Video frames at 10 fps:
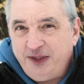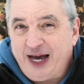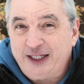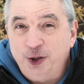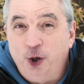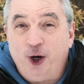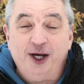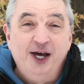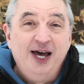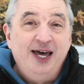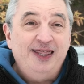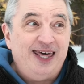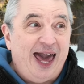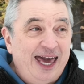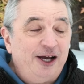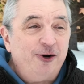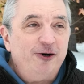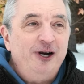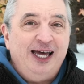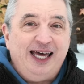That's the hook. The
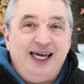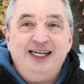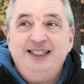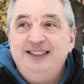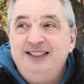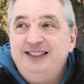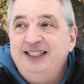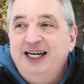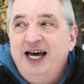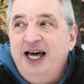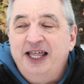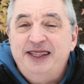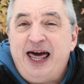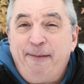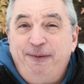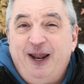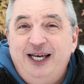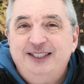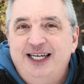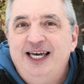anchor is that
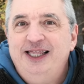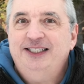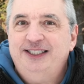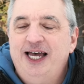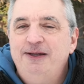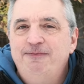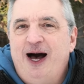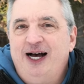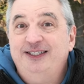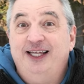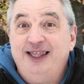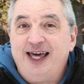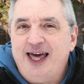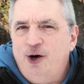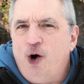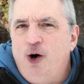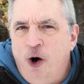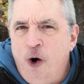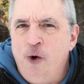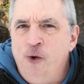place in the sandbox that they can call
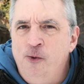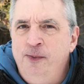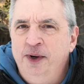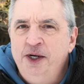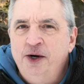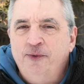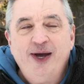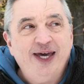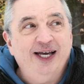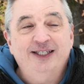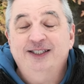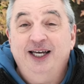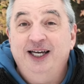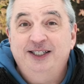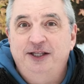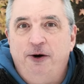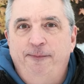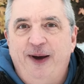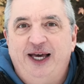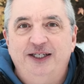home. Right? It's their
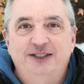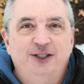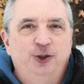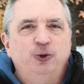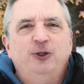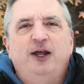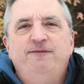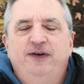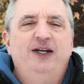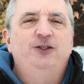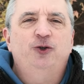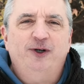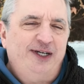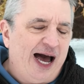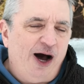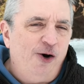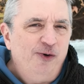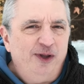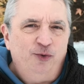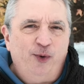base. It's usually a village or a
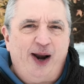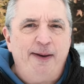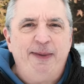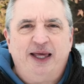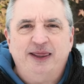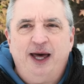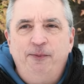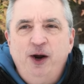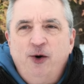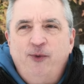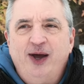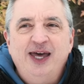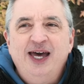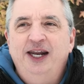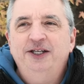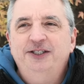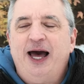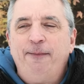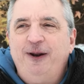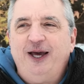town when I make them, right? And it's
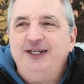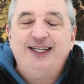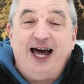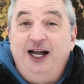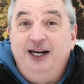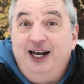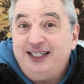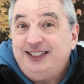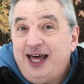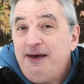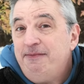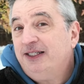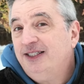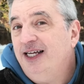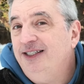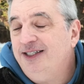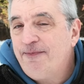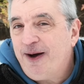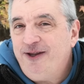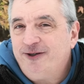that place that unless they mess things
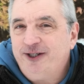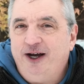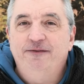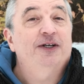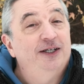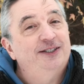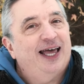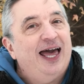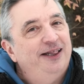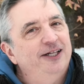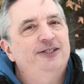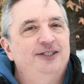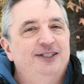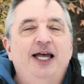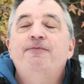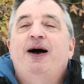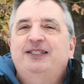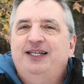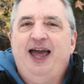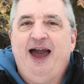up on themselves, because again, this is a
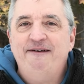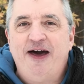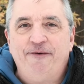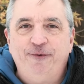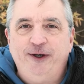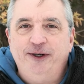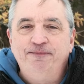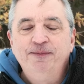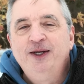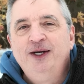sandbox, they have that freedom.